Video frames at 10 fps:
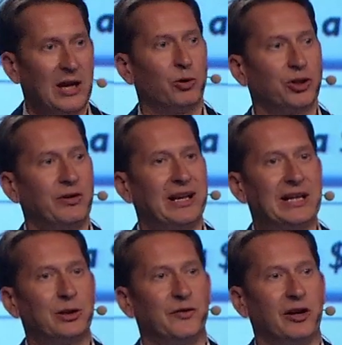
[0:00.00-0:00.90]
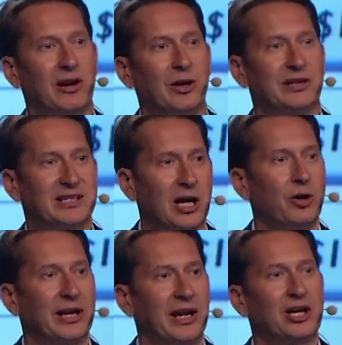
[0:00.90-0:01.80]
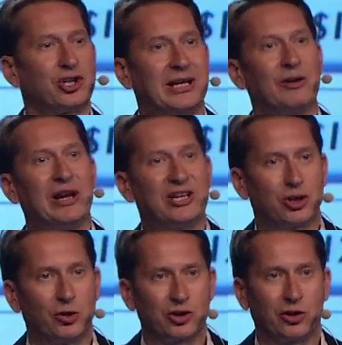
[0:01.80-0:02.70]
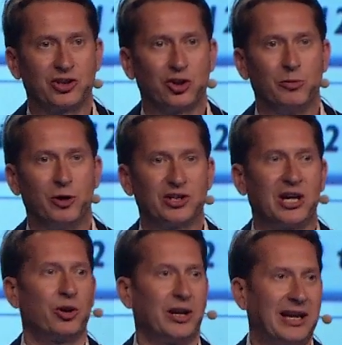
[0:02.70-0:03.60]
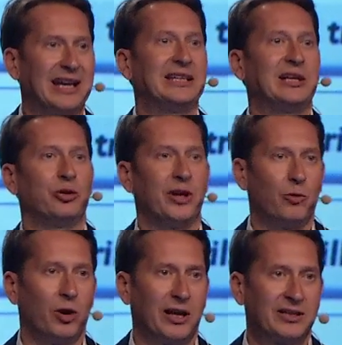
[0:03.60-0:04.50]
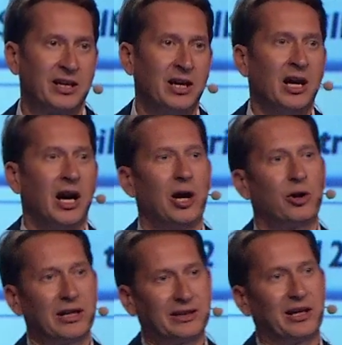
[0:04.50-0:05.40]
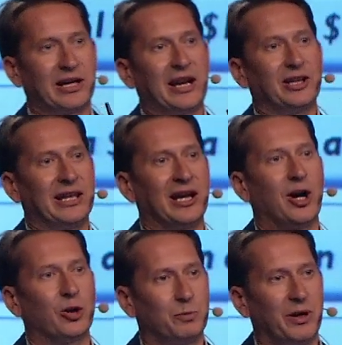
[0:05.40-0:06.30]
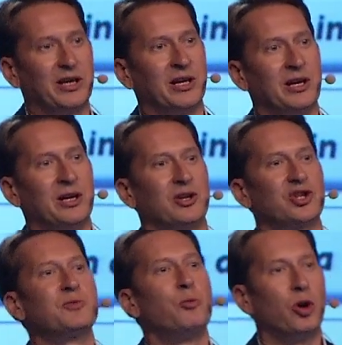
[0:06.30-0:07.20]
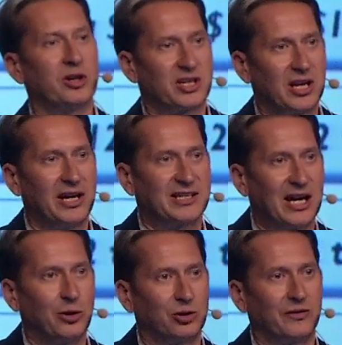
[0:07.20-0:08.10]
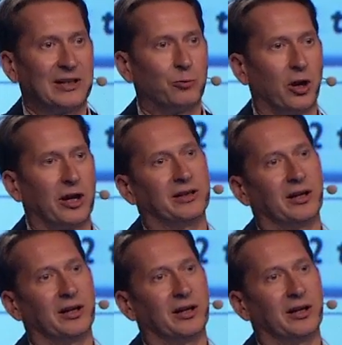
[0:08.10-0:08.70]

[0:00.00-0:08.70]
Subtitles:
what you really need to figure out is how can I actually reach those consumers? How can I get into their wallets? How can I take out my small slice out of that wallet?